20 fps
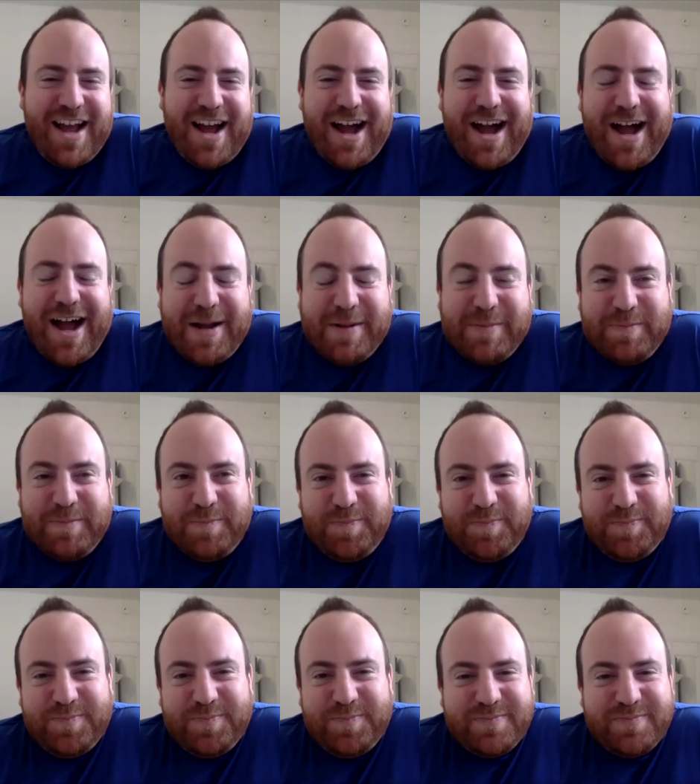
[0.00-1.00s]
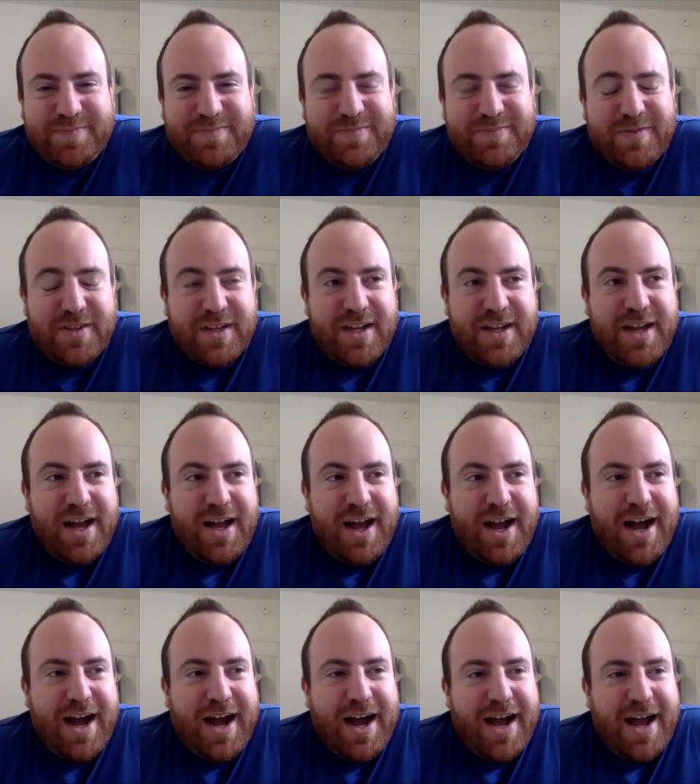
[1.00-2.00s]
Um,
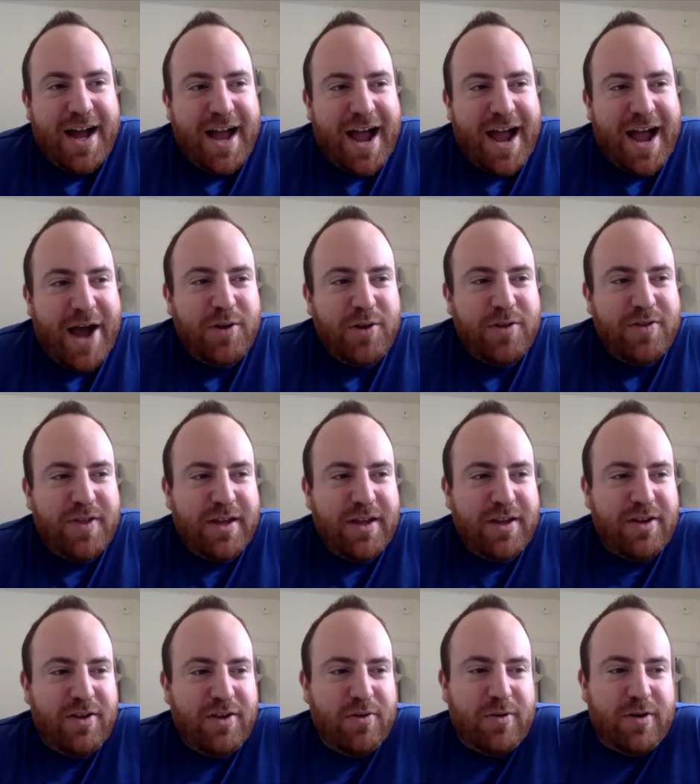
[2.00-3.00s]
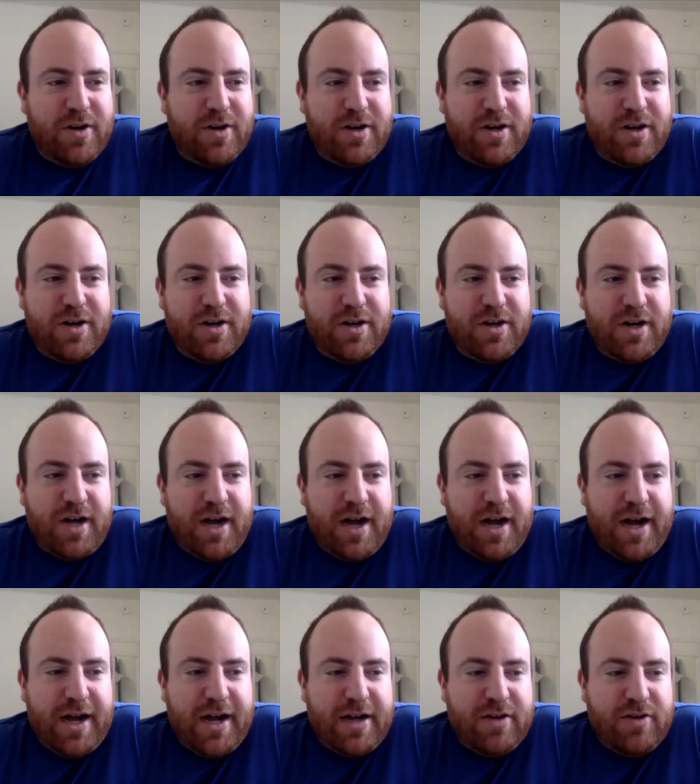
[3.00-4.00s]
uh, how do you think your
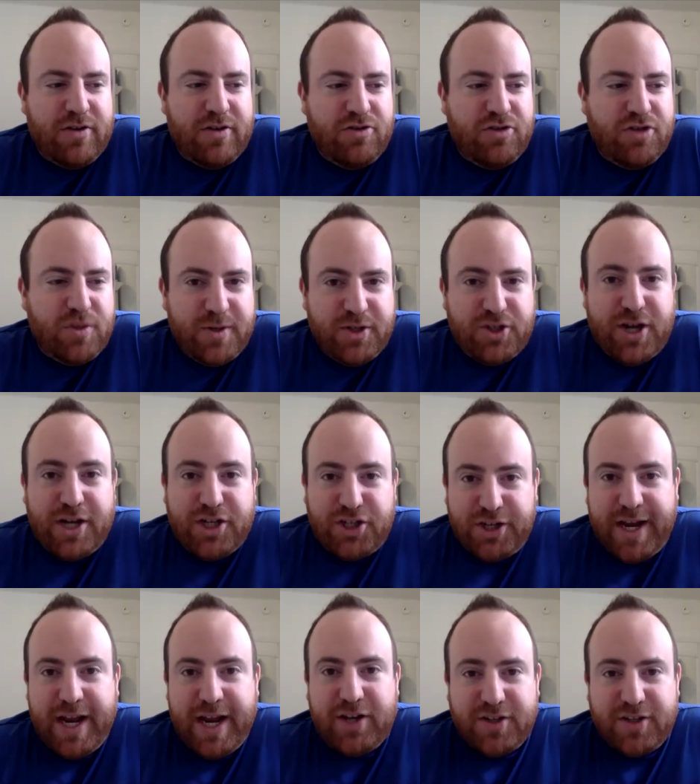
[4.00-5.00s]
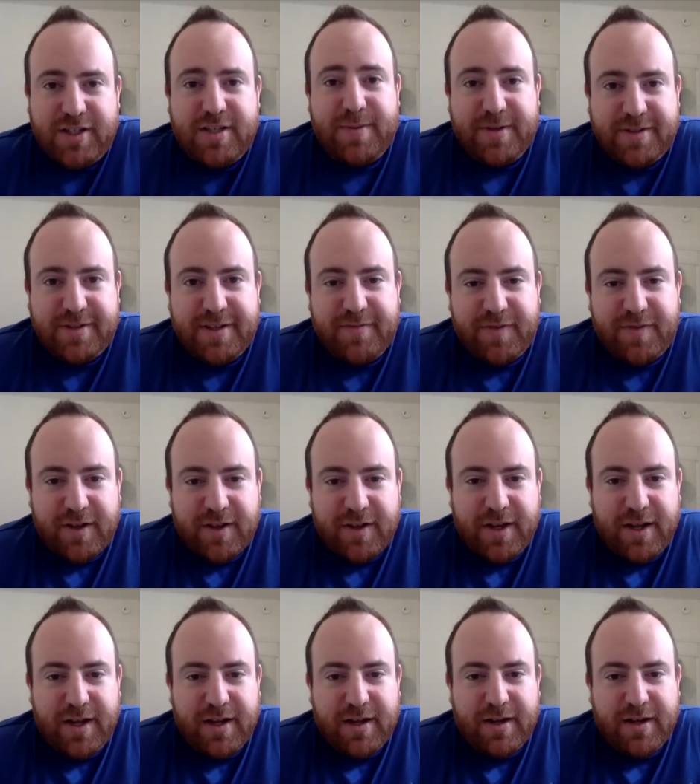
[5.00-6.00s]
uh, Jewish education
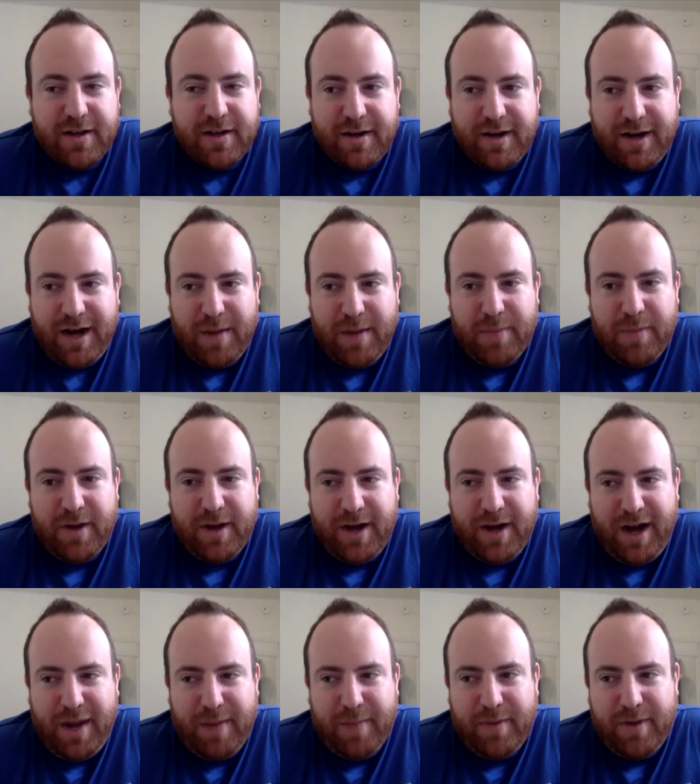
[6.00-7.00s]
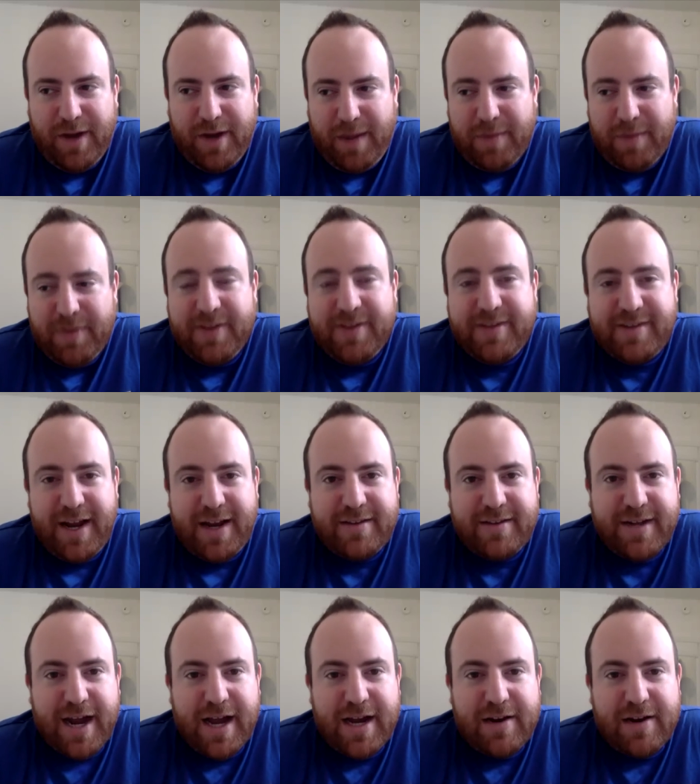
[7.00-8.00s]
specifically um, um, um in the States
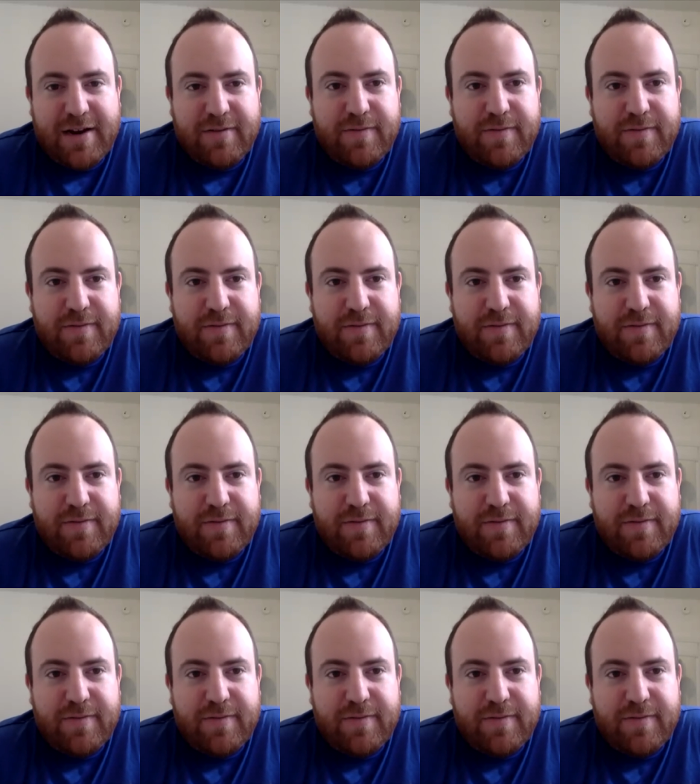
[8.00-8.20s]
kind of